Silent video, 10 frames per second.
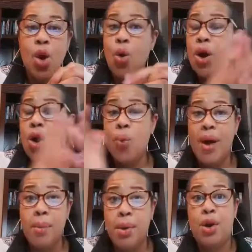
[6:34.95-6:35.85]
or a
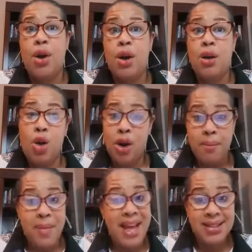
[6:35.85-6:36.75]
webinar or a
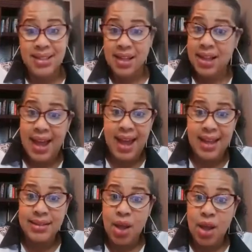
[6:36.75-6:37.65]

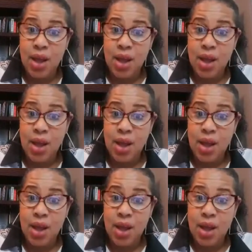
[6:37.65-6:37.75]
masterclass,